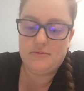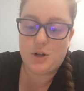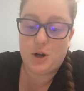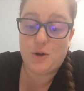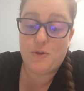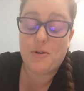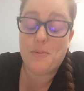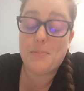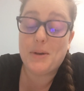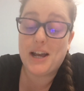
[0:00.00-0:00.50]

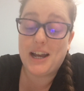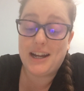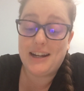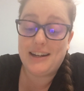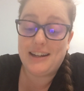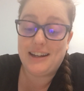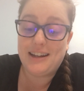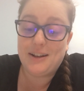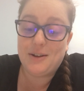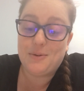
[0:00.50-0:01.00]

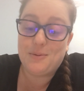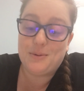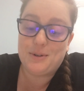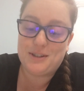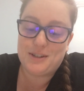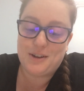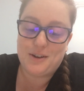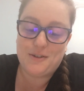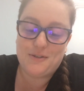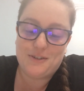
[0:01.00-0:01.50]
repining
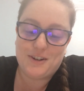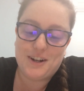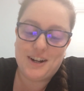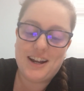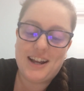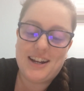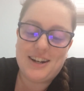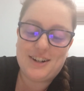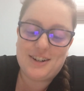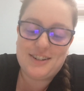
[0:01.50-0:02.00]
was over,
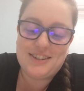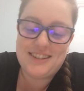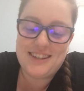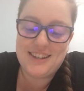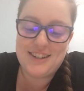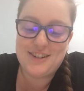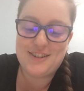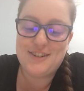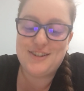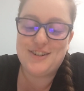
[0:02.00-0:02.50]
and her
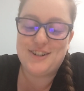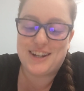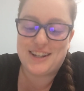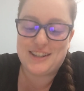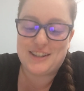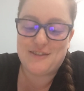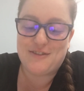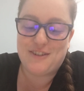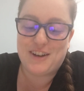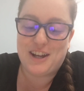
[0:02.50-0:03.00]
sister
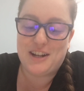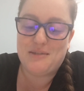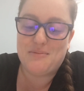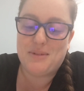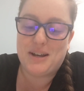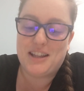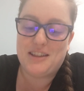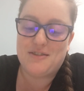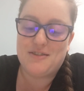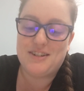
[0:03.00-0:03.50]
justified
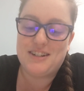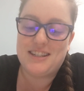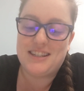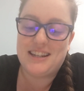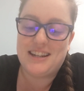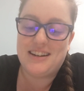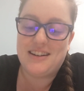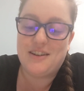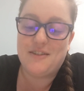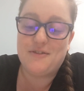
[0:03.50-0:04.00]
by the
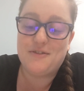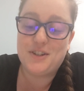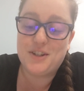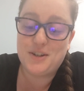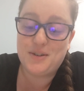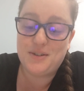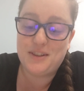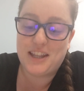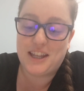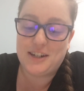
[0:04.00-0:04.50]
receipt of
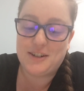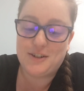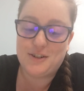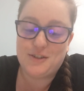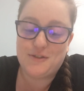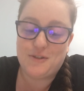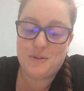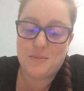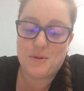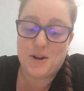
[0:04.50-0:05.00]
2
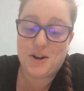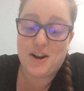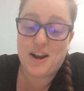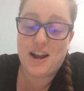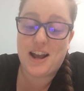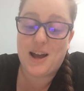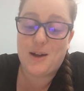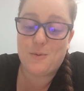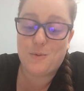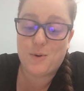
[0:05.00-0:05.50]
letters from her
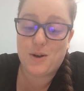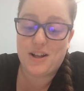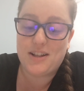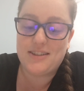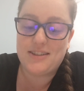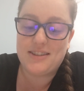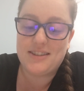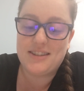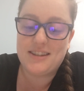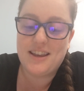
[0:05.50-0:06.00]
at
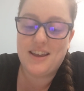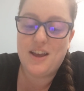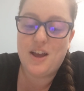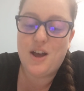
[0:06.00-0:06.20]
once,